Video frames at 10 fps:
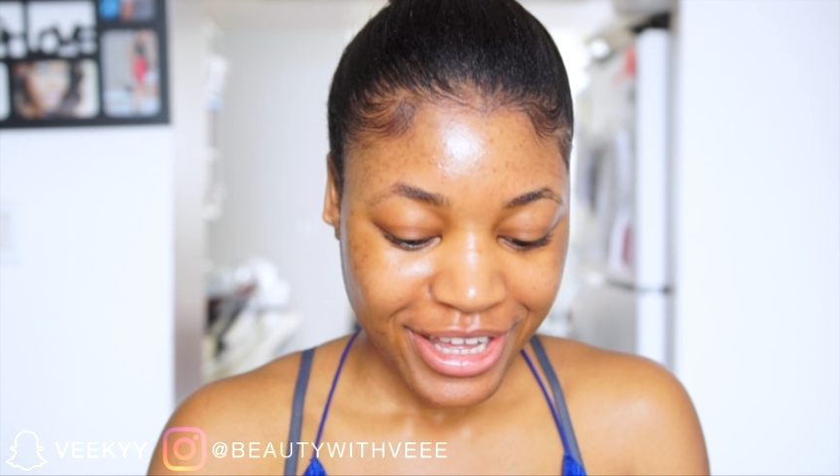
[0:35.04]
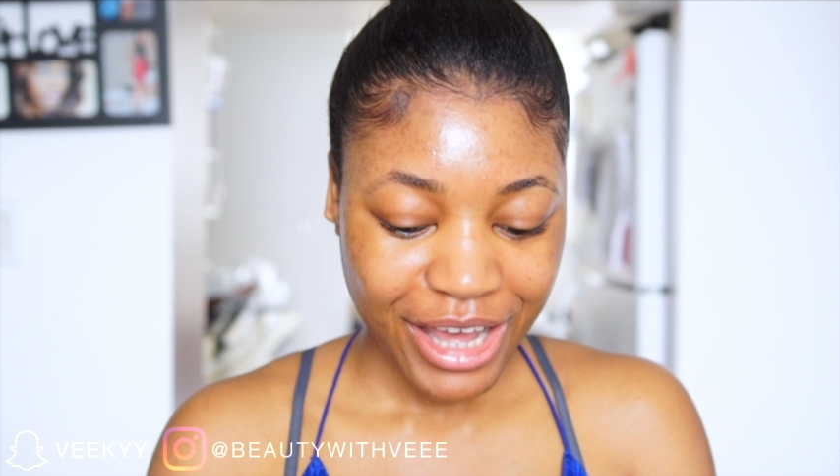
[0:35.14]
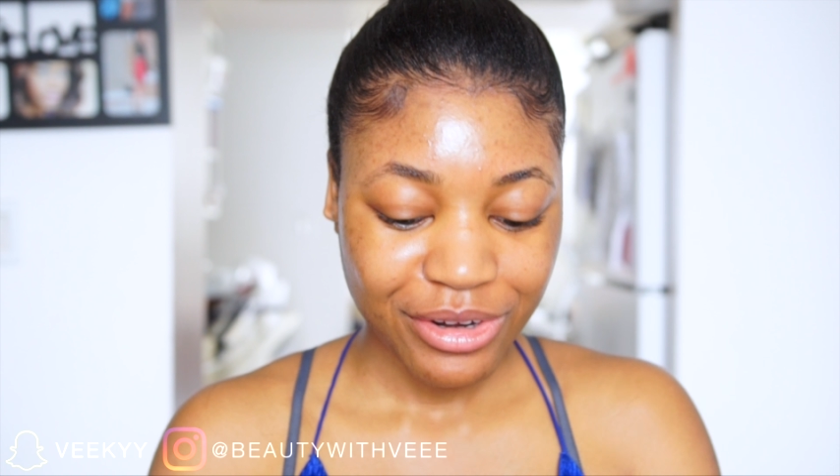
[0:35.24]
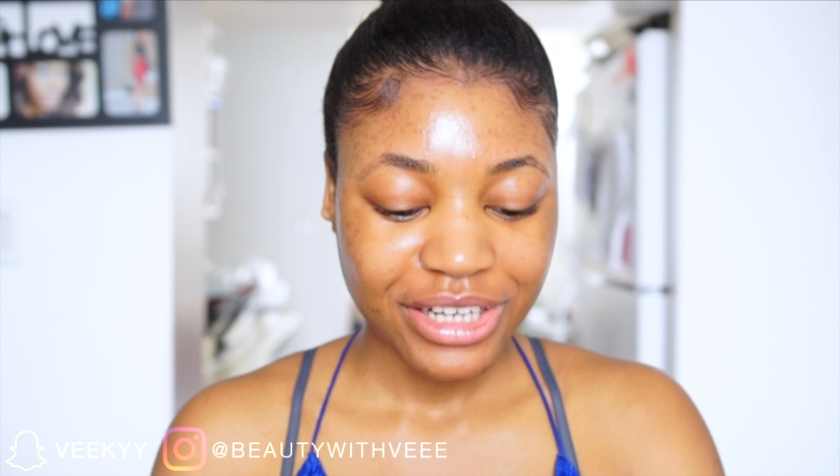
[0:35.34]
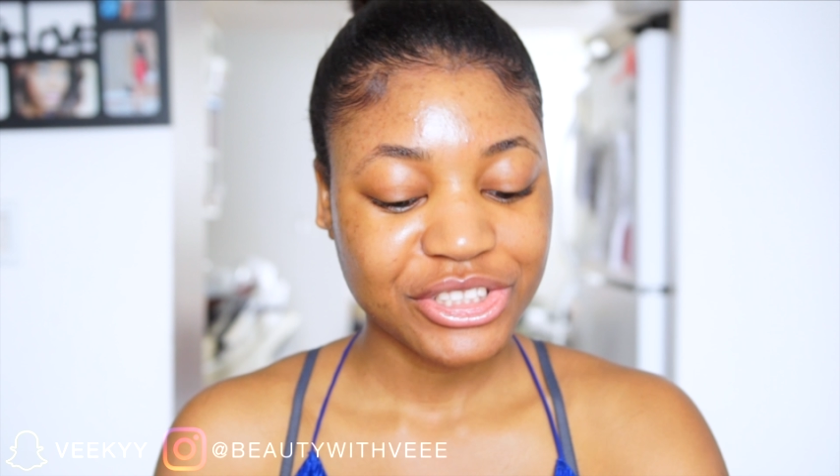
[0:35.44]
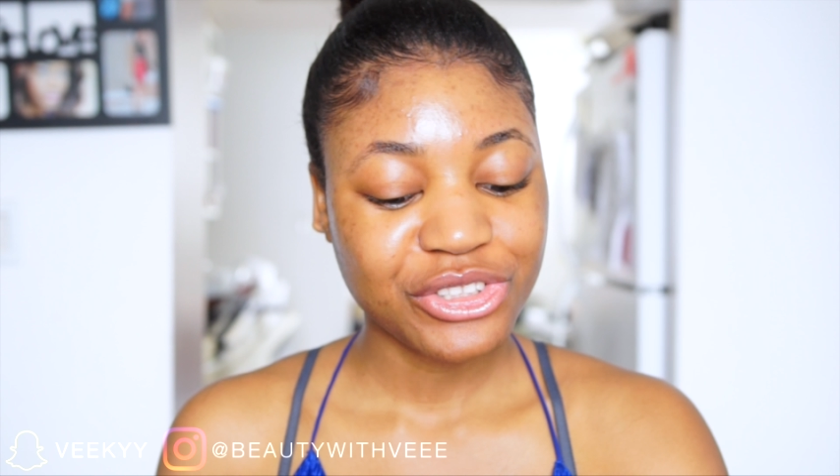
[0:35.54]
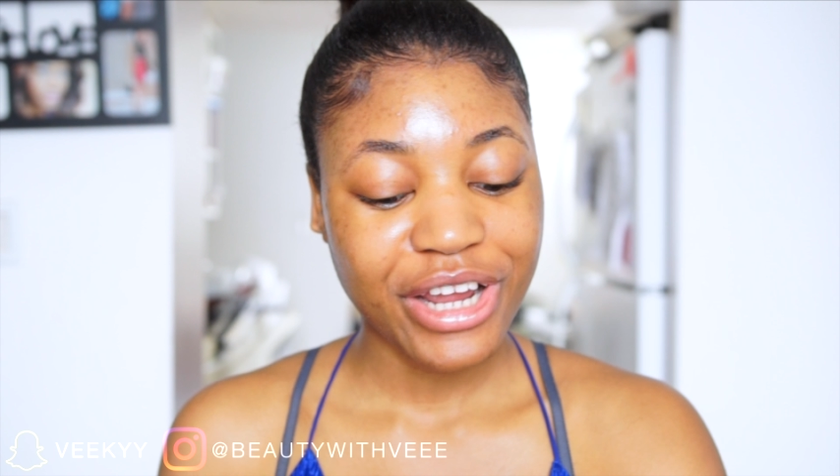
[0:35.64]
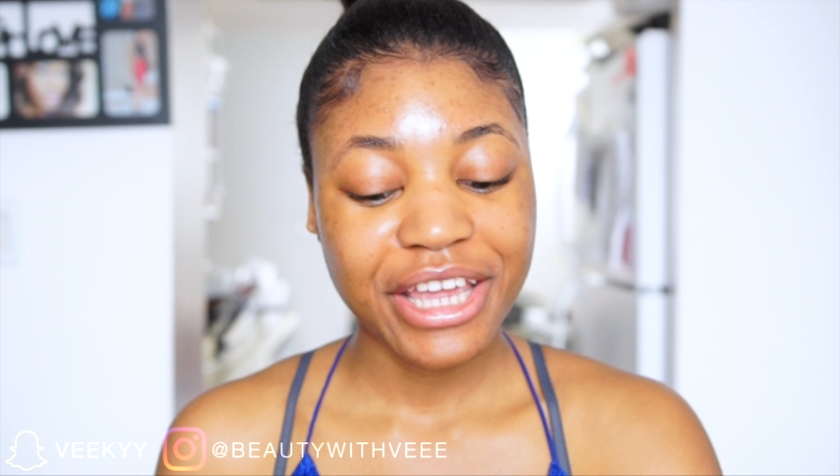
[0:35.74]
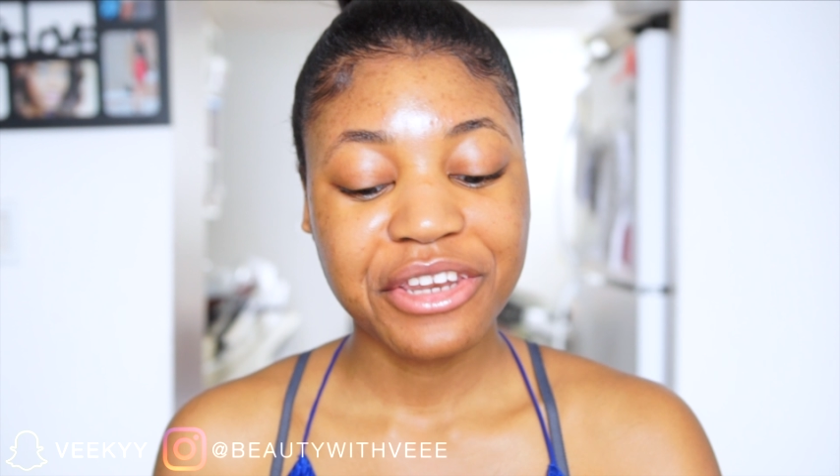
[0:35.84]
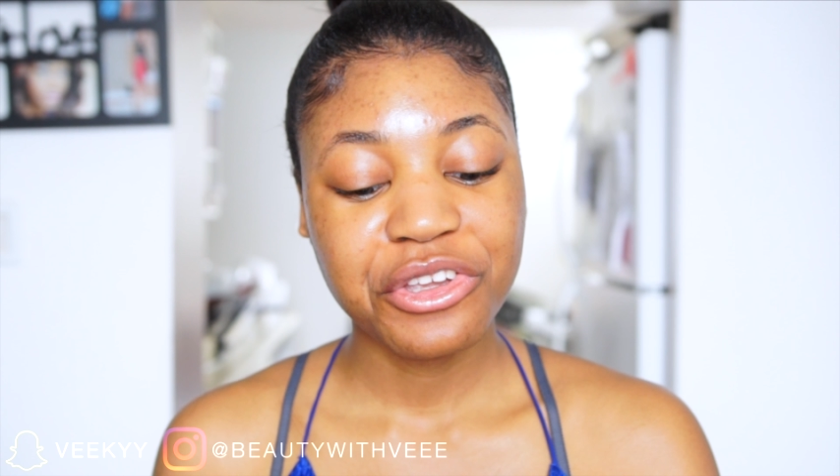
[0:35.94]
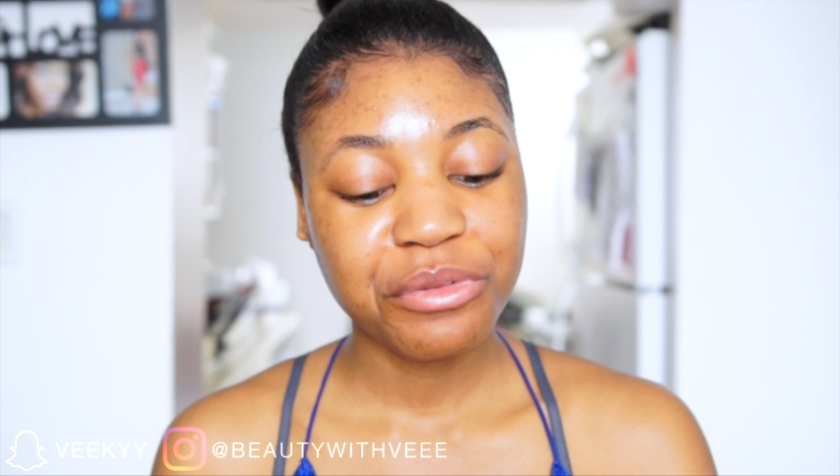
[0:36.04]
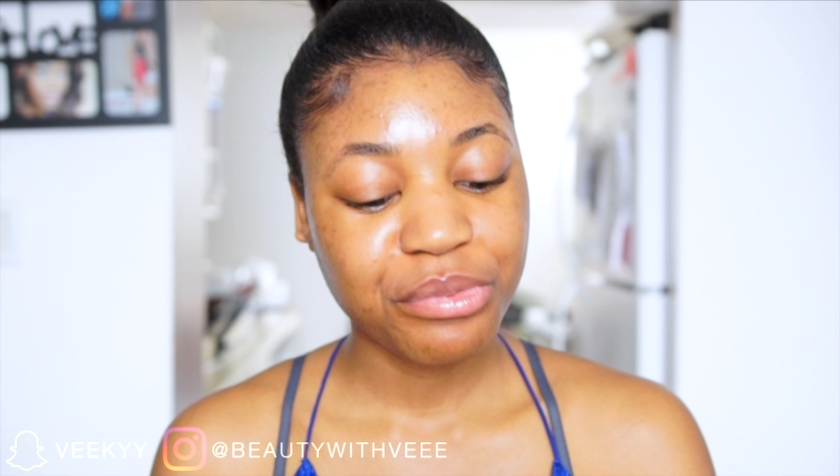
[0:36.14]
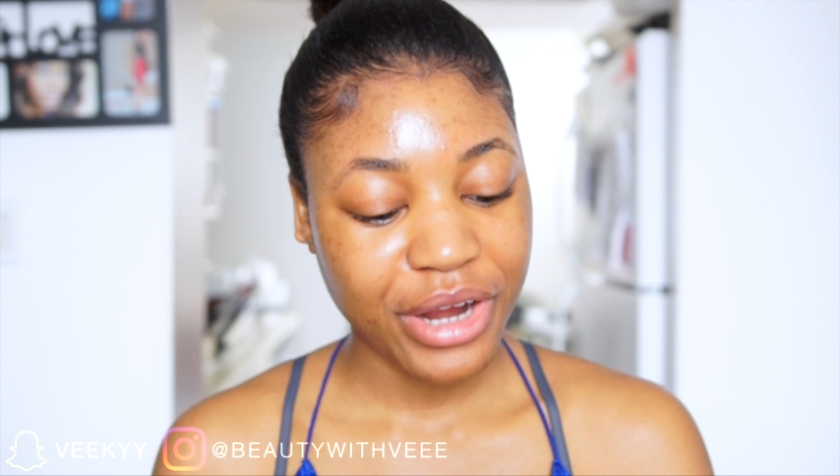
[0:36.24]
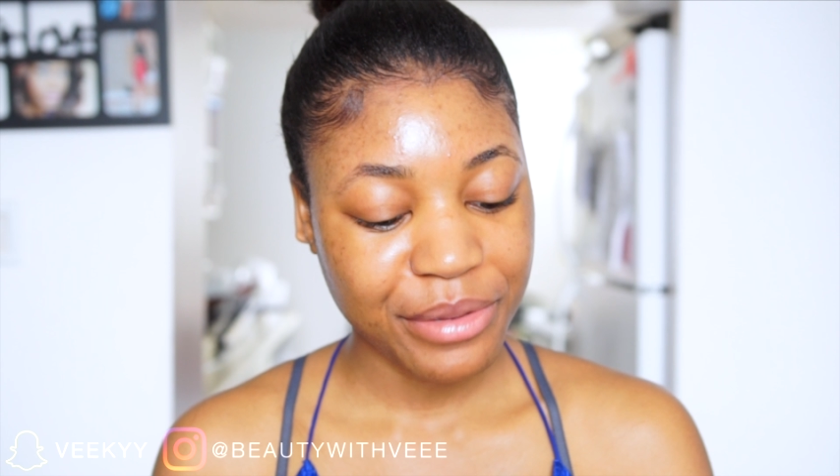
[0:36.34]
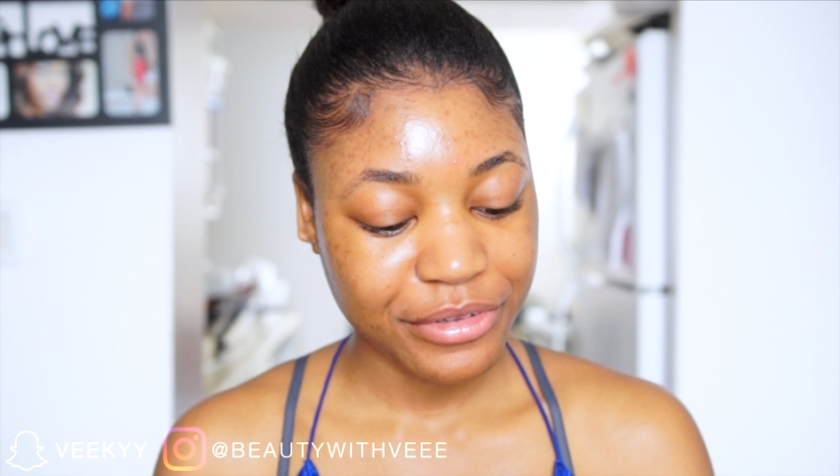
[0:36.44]
Let's try a new
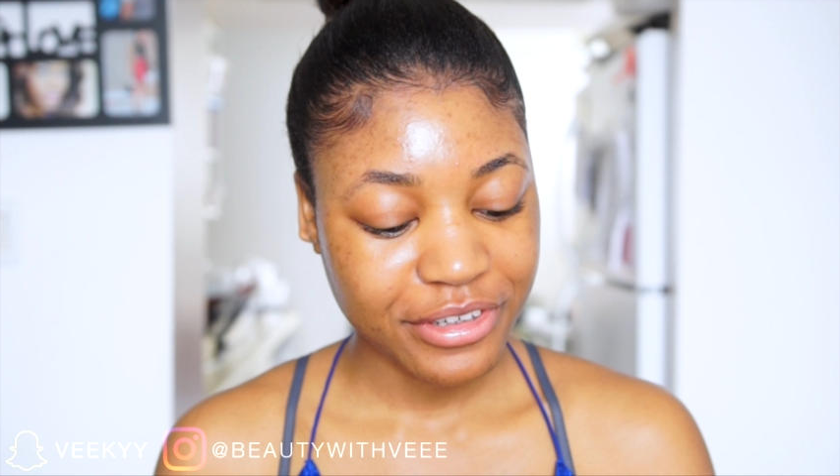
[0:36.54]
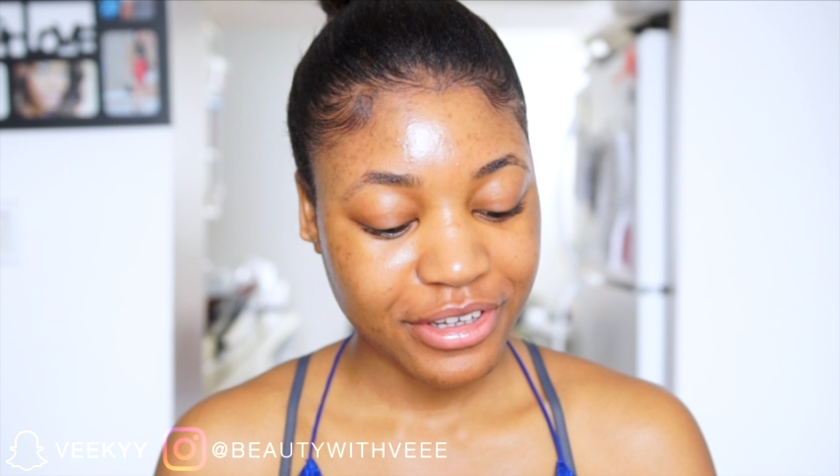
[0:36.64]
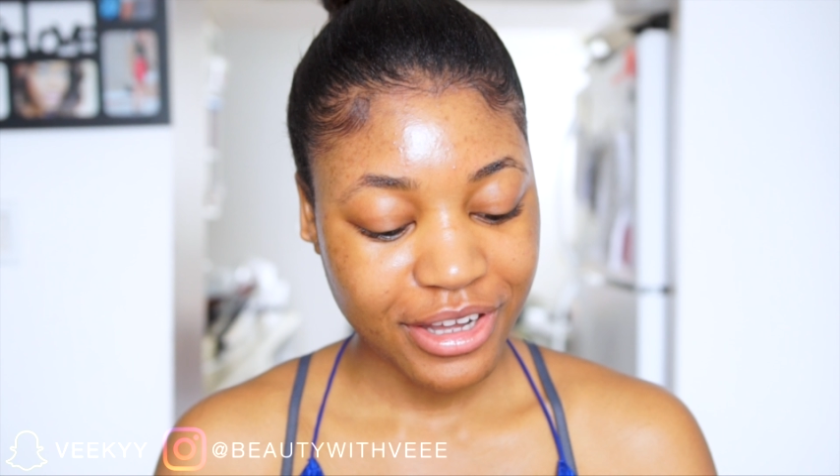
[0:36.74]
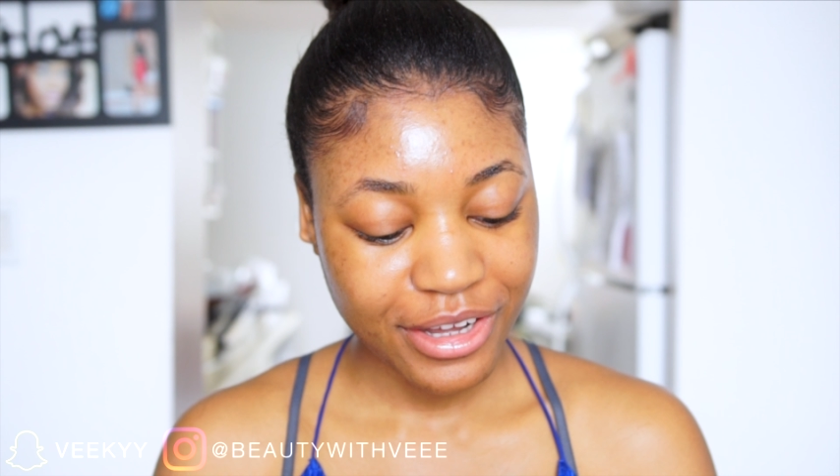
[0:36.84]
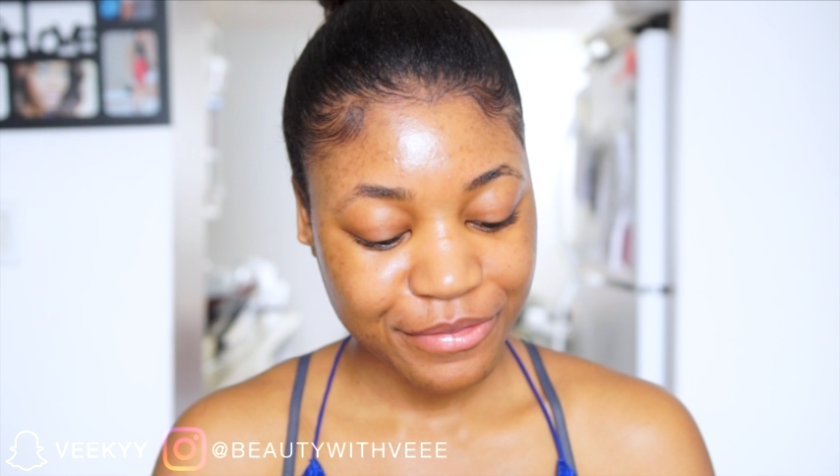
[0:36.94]
primer.